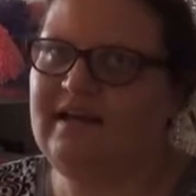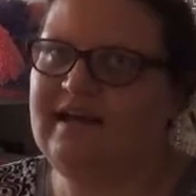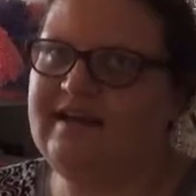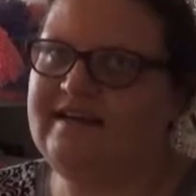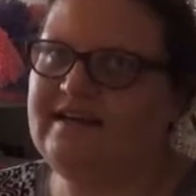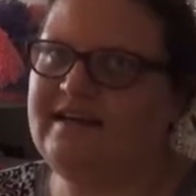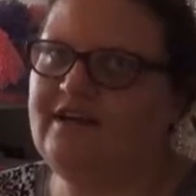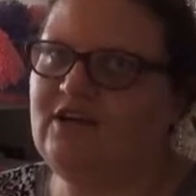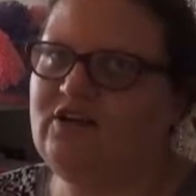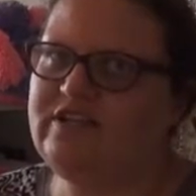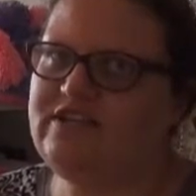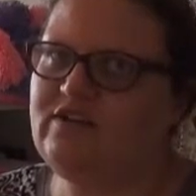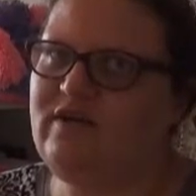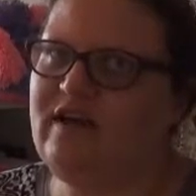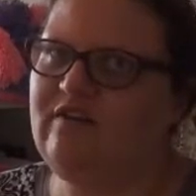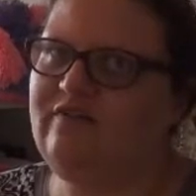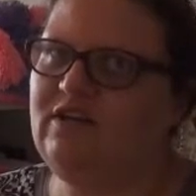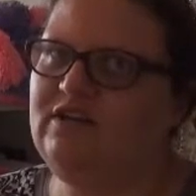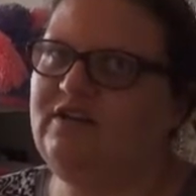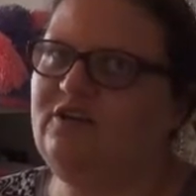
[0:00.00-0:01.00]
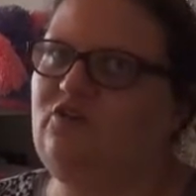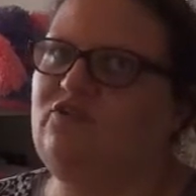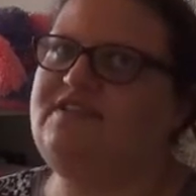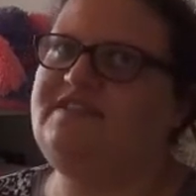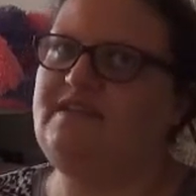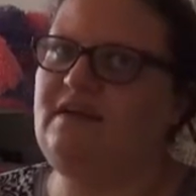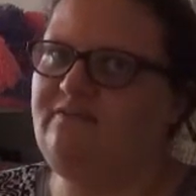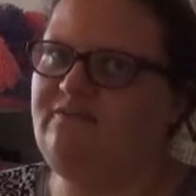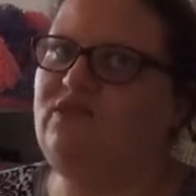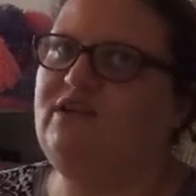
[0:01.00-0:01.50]
And I also have a little
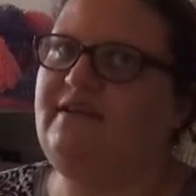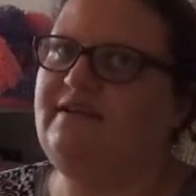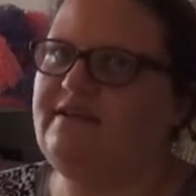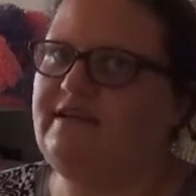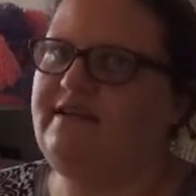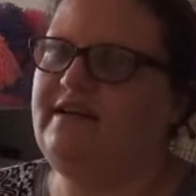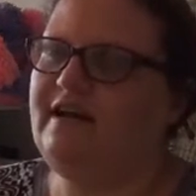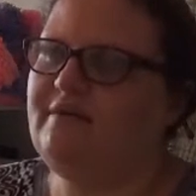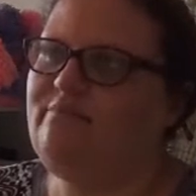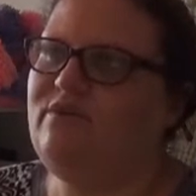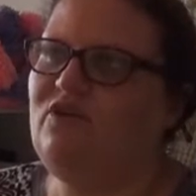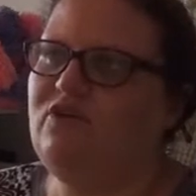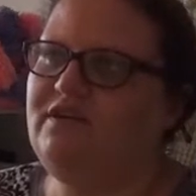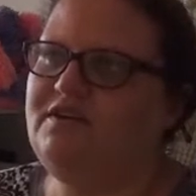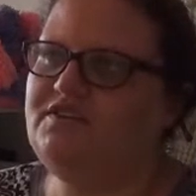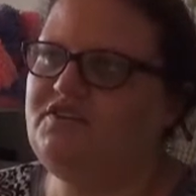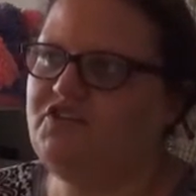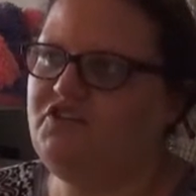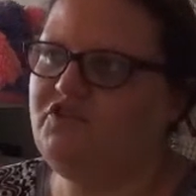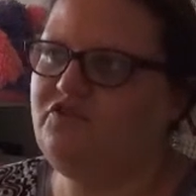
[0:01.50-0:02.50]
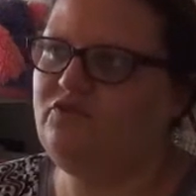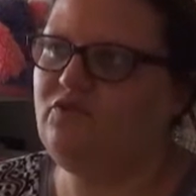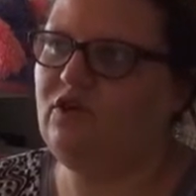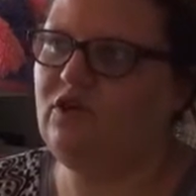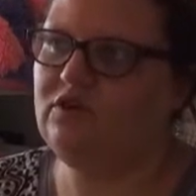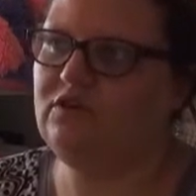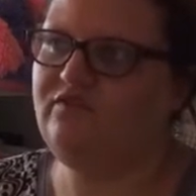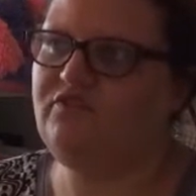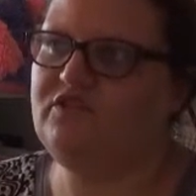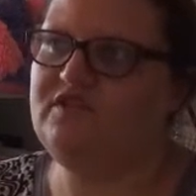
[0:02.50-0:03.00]
something that I put into
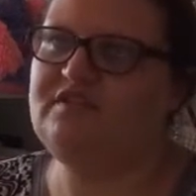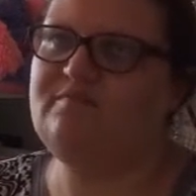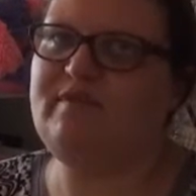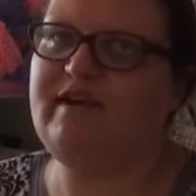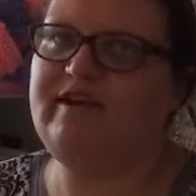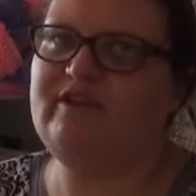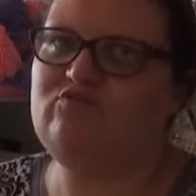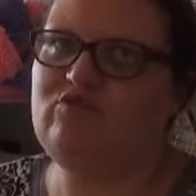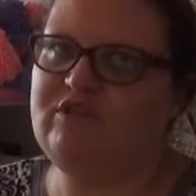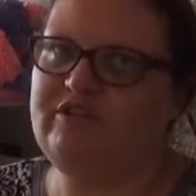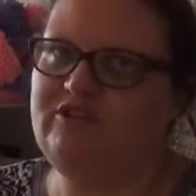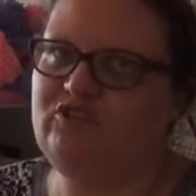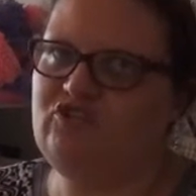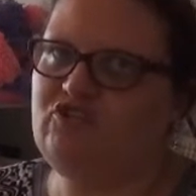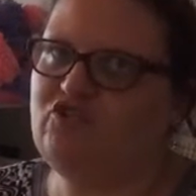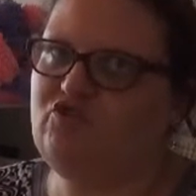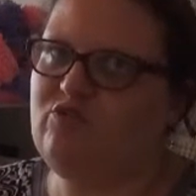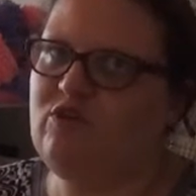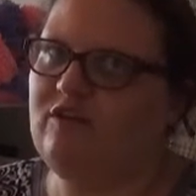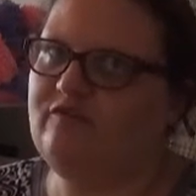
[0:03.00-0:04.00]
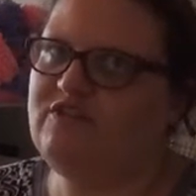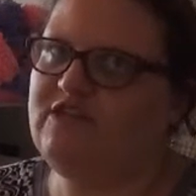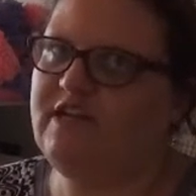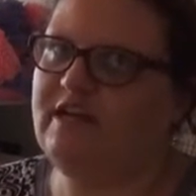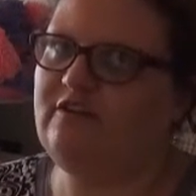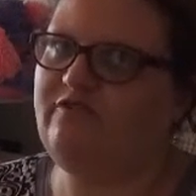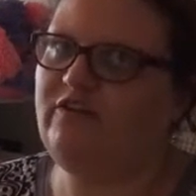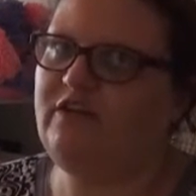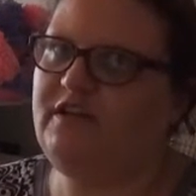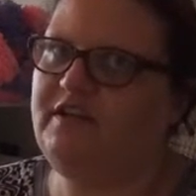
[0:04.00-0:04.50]
all of these page 112
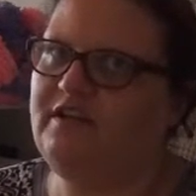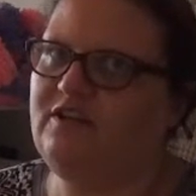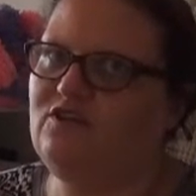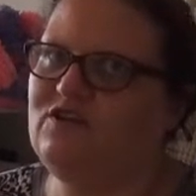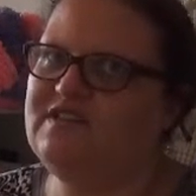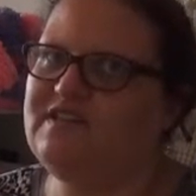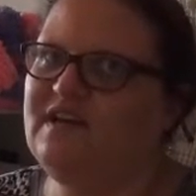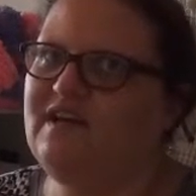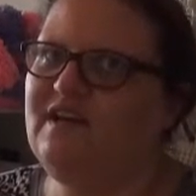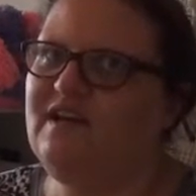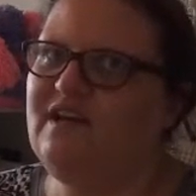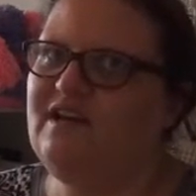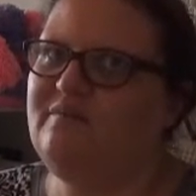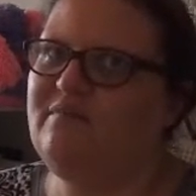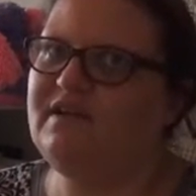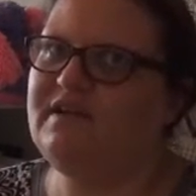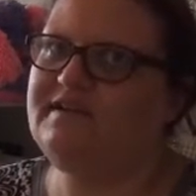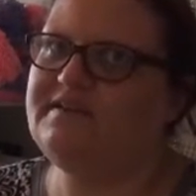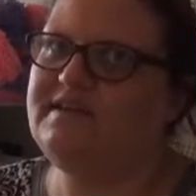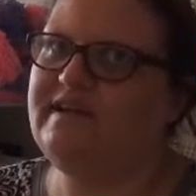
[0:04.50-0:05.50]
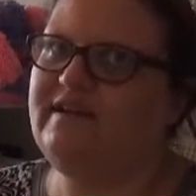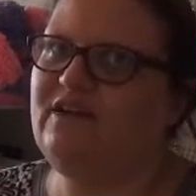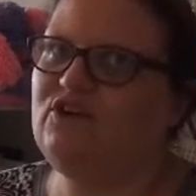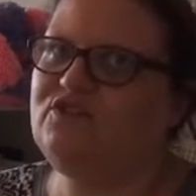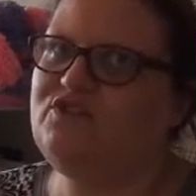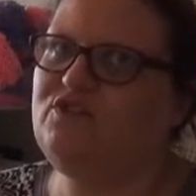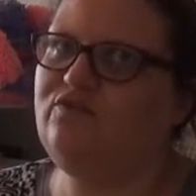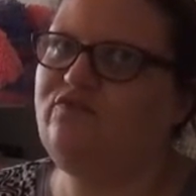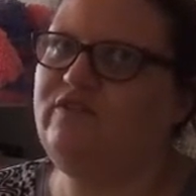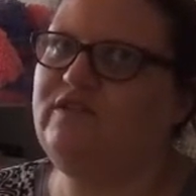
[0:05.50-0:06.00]
tag videos because I
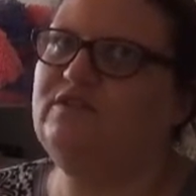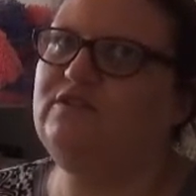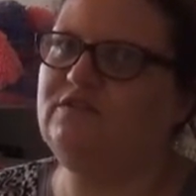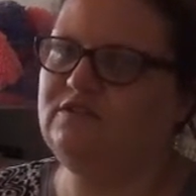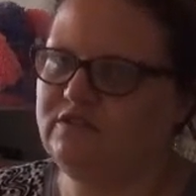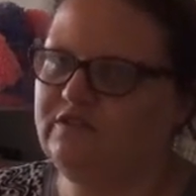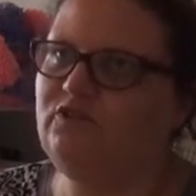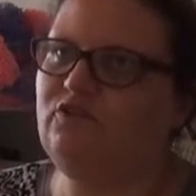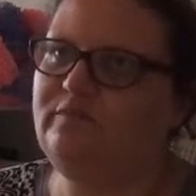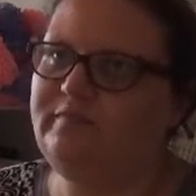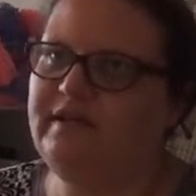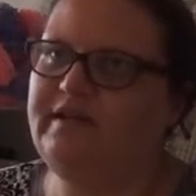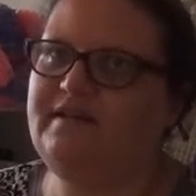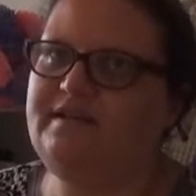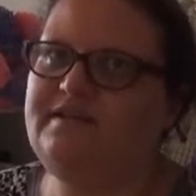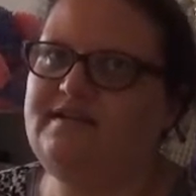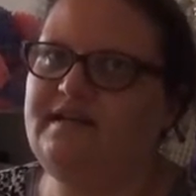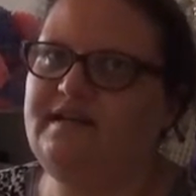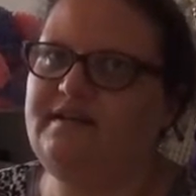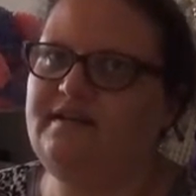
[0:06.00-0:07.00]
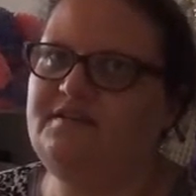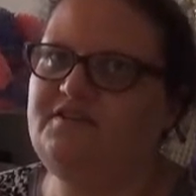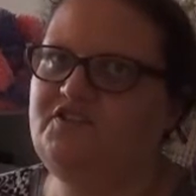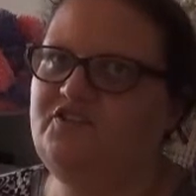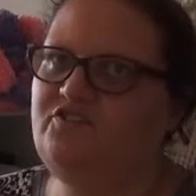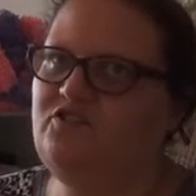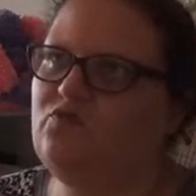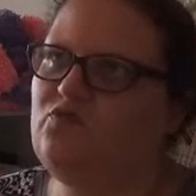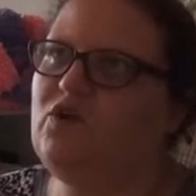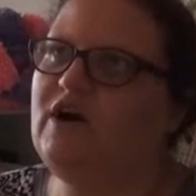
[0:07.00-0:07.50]
also feel a little bit indebted
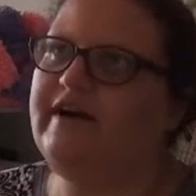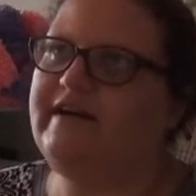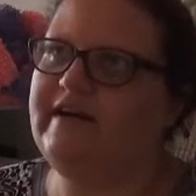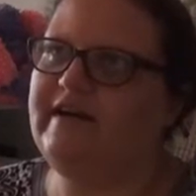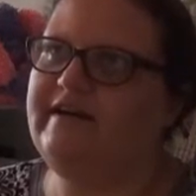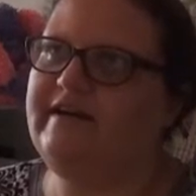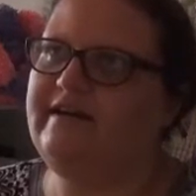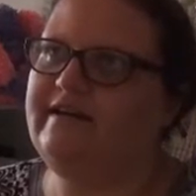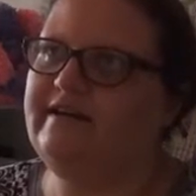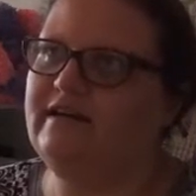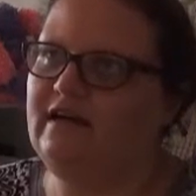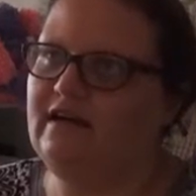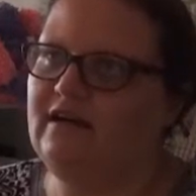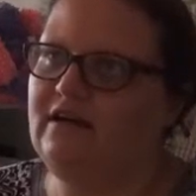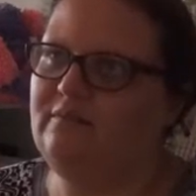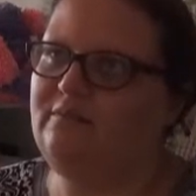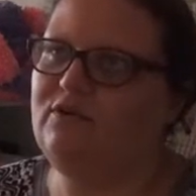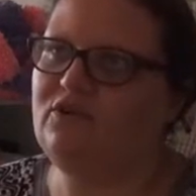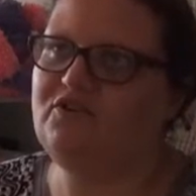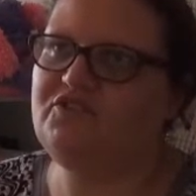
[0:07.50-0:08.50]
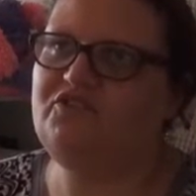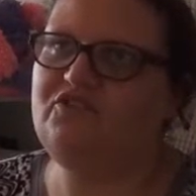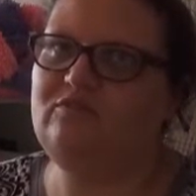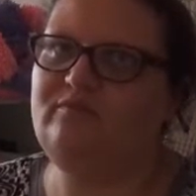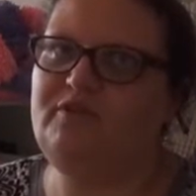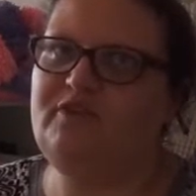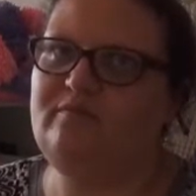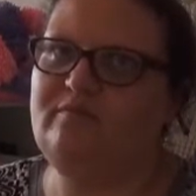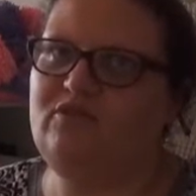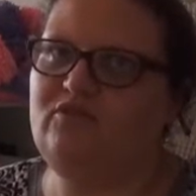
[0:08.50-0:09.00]
to the YA uh,
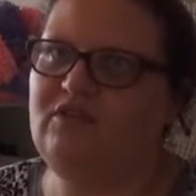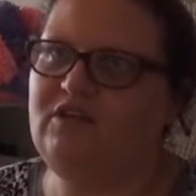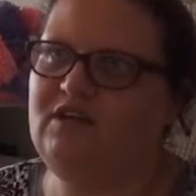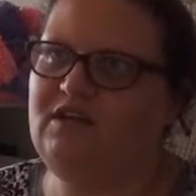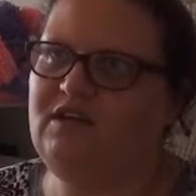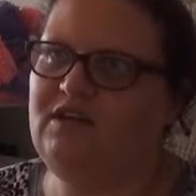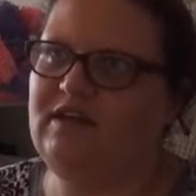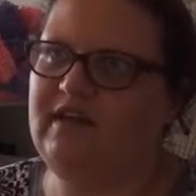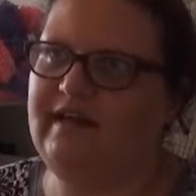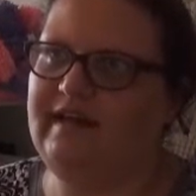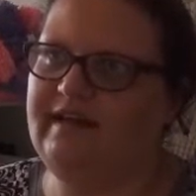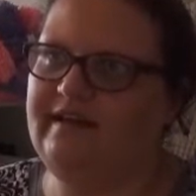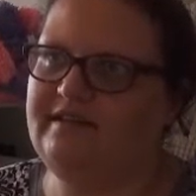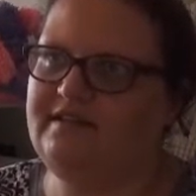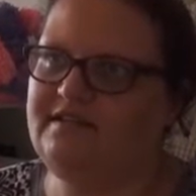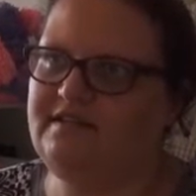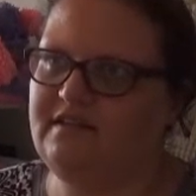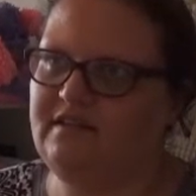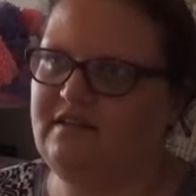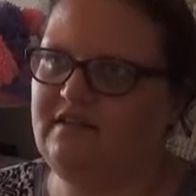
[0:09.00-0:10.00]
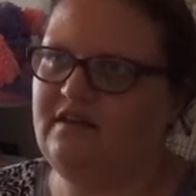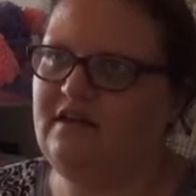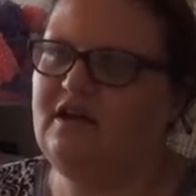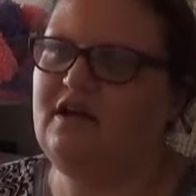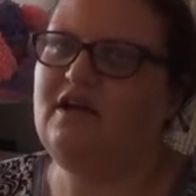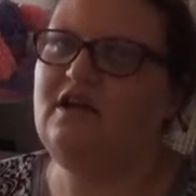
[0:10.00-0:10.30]
booktube community and uh,